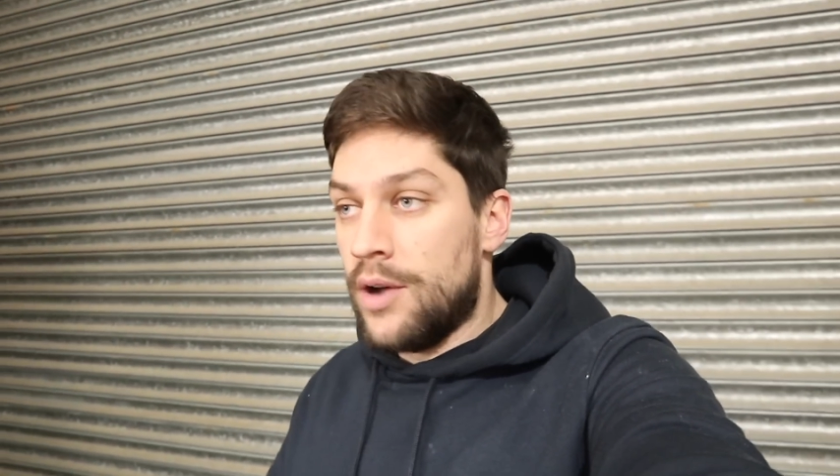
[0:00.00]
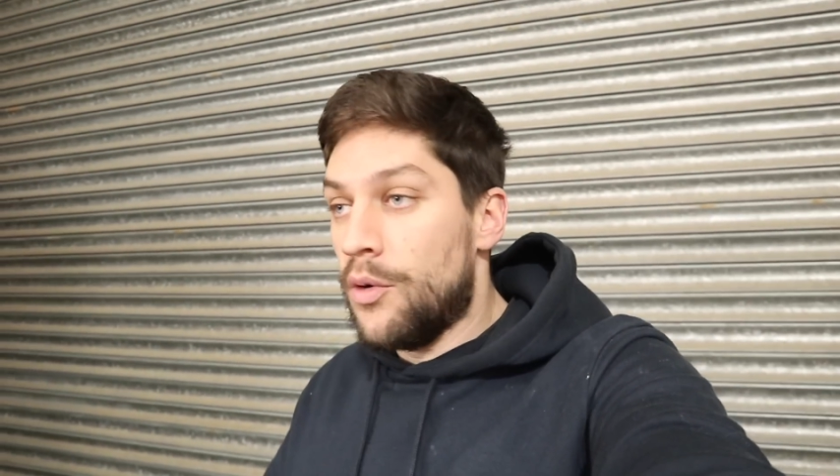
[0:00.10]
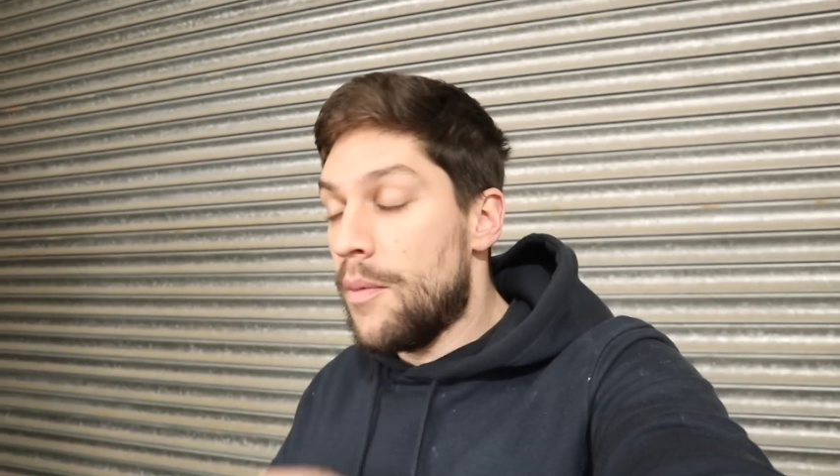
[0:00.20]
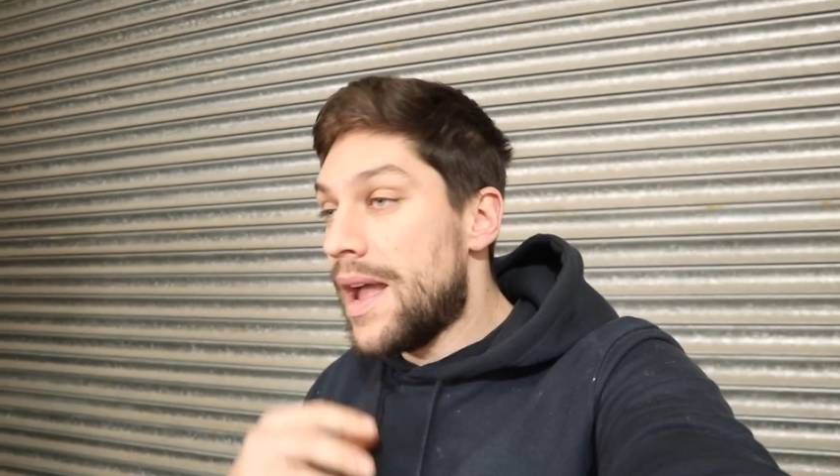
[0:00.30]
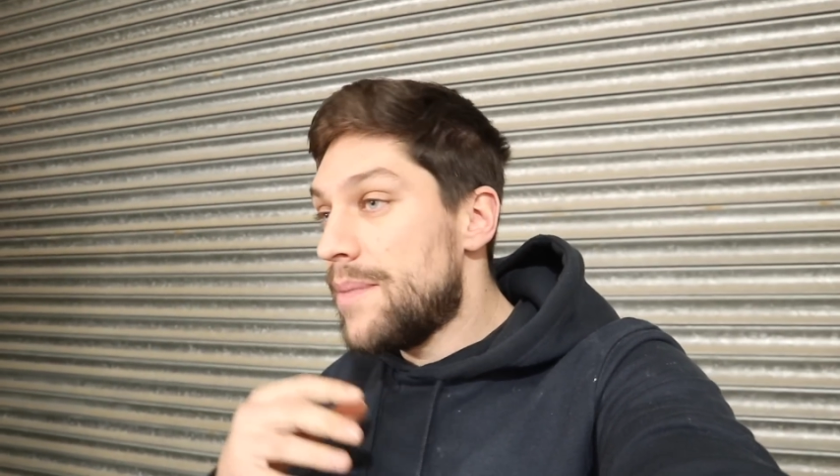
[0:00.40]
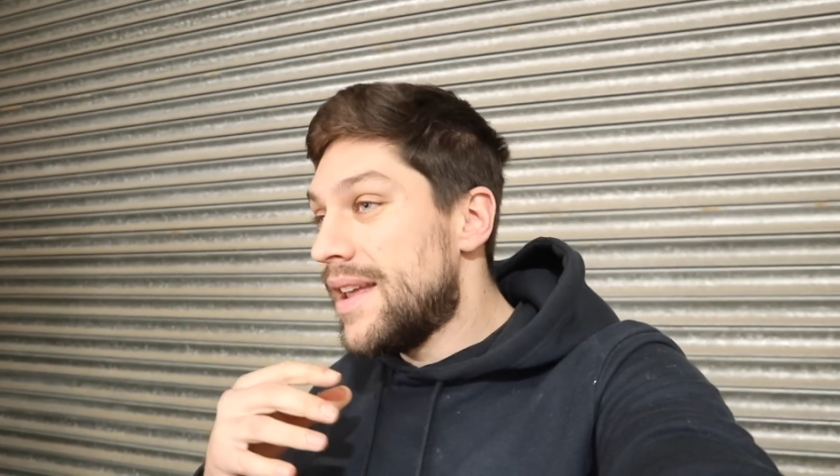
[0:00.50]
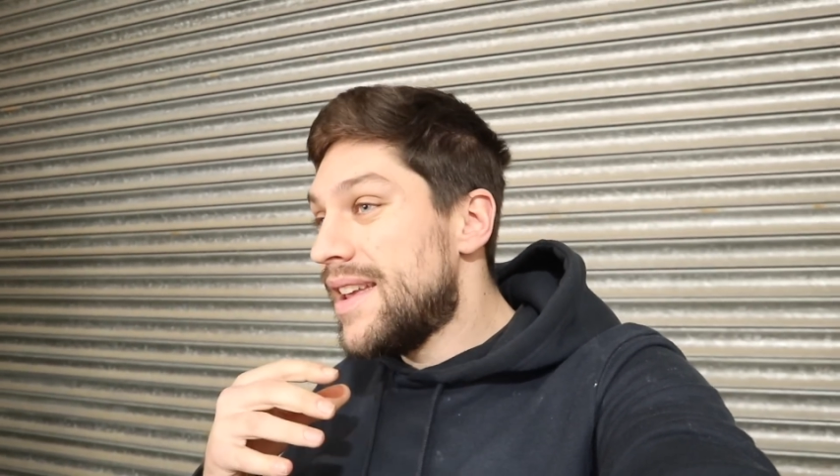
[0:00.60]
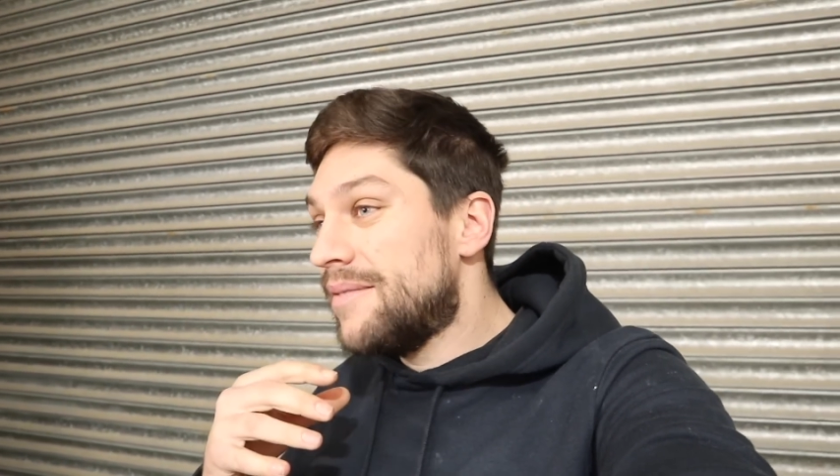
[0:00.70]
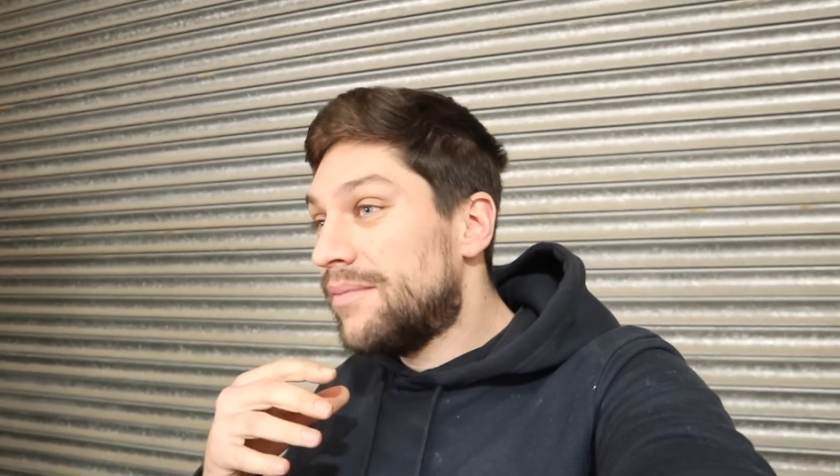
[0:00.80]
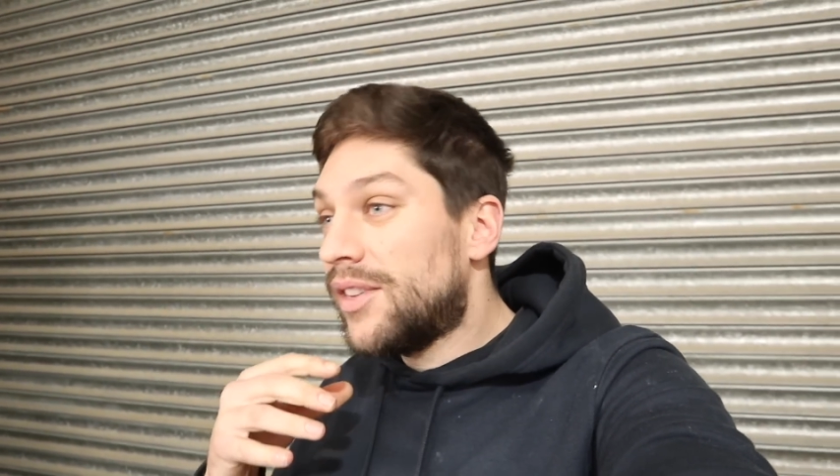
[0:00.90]
or
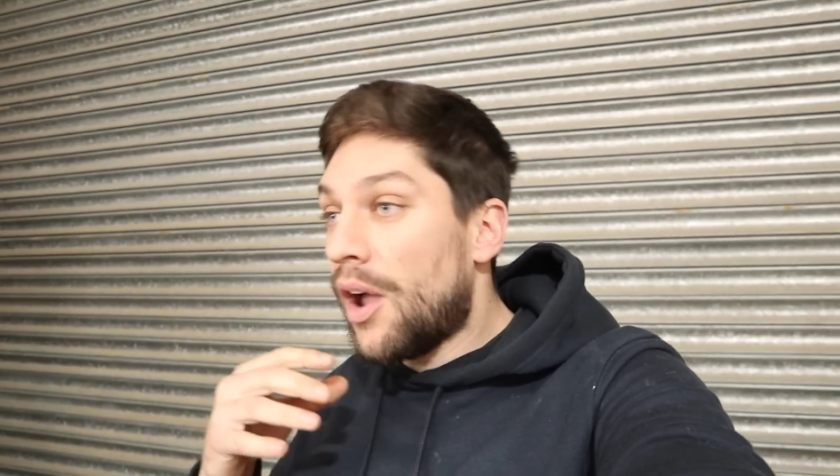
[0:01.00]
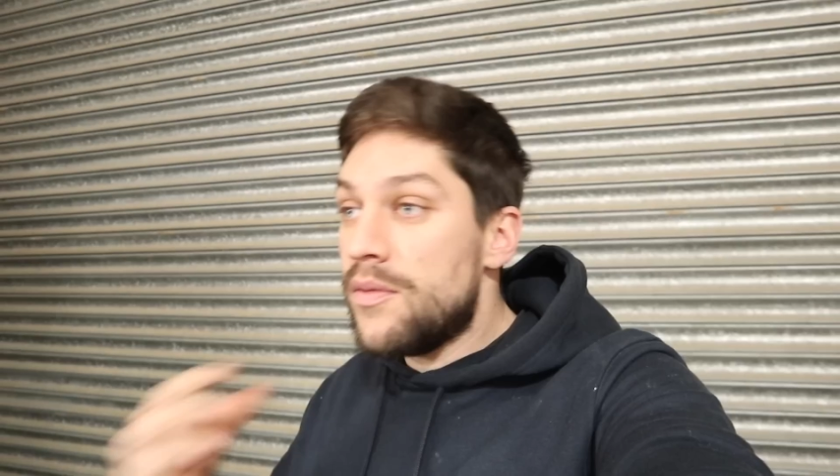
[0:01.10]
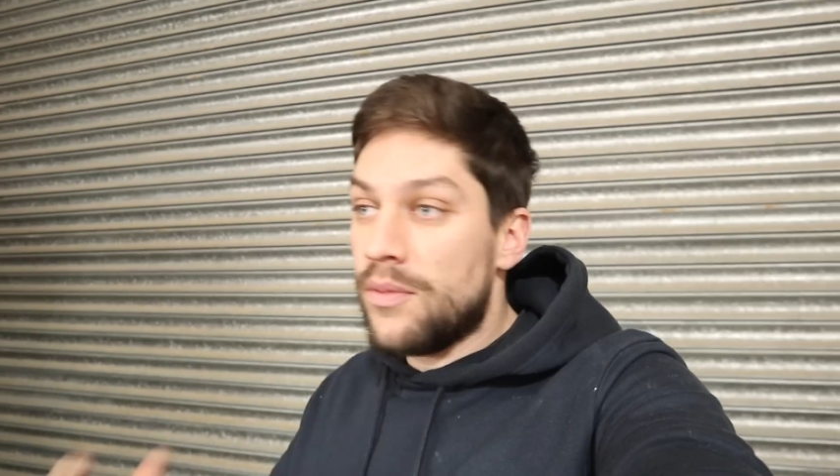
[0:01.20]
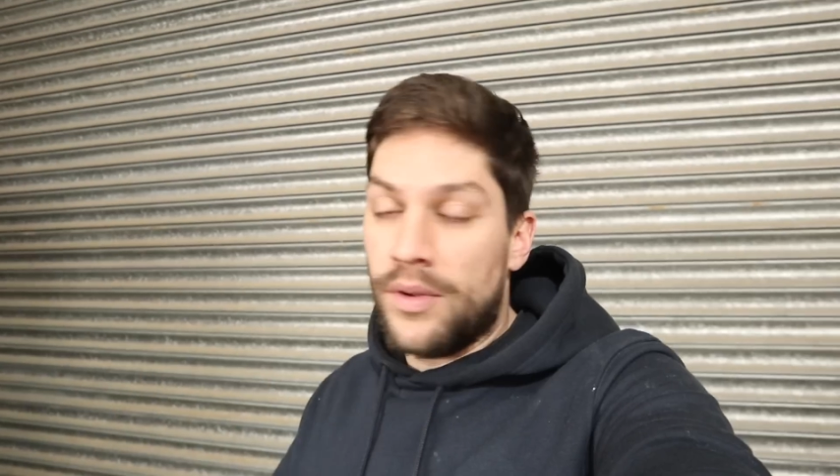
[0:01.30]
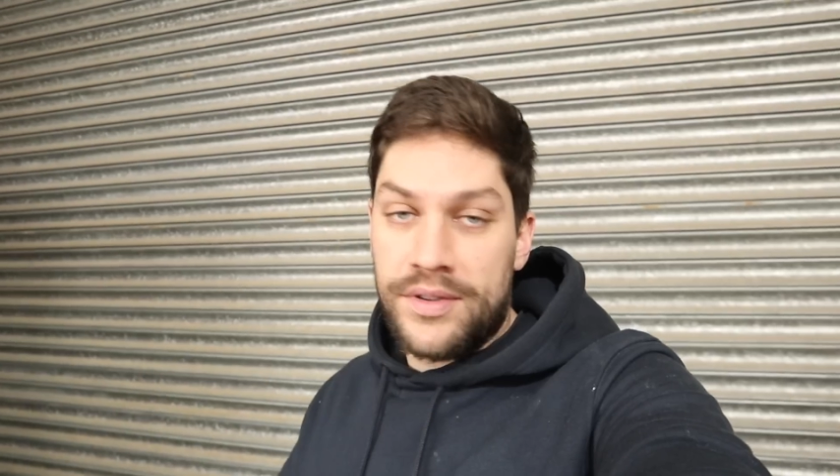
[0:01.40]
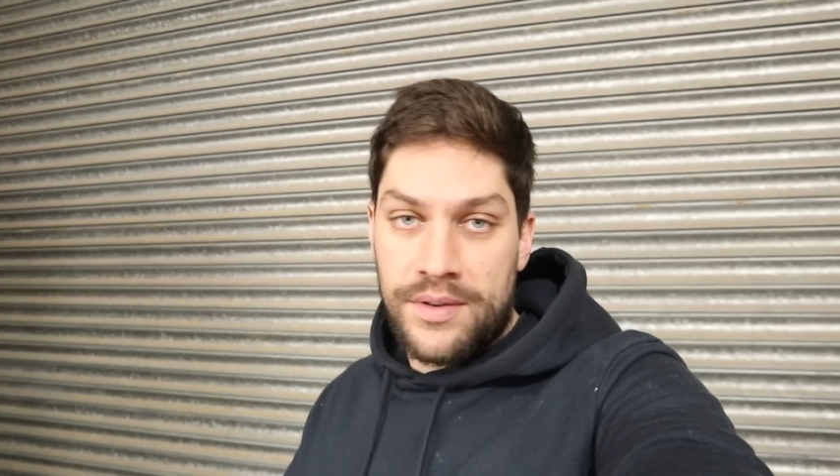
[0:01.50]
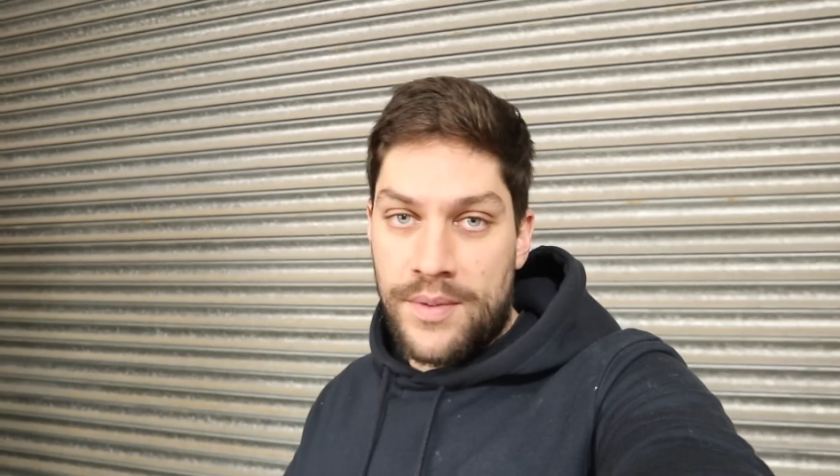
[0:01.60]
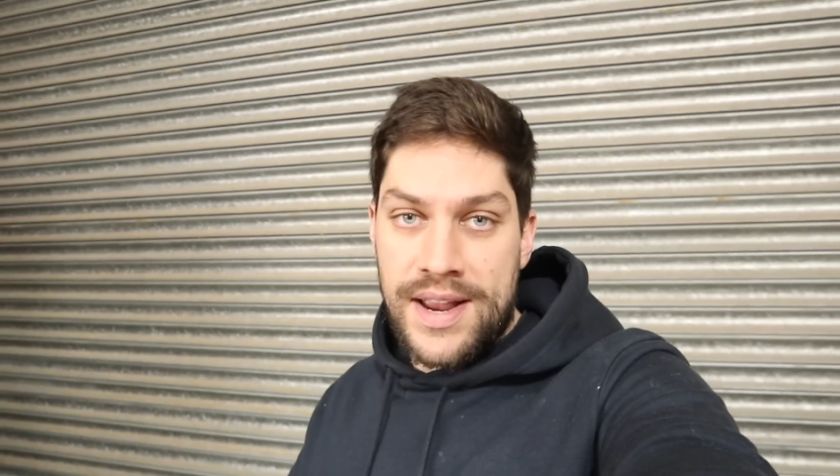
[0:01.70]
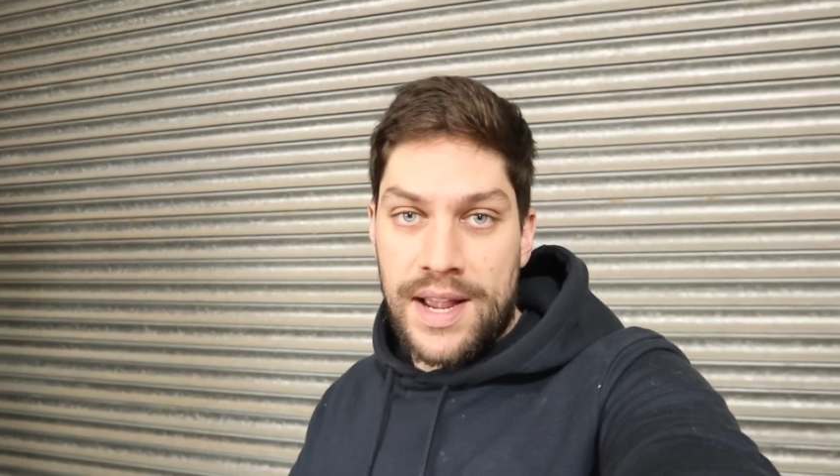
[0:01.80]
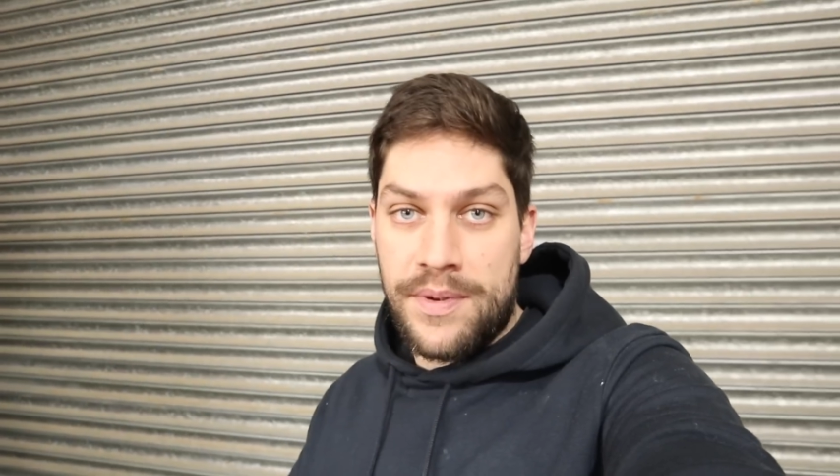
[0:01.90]
maybe don't want to wake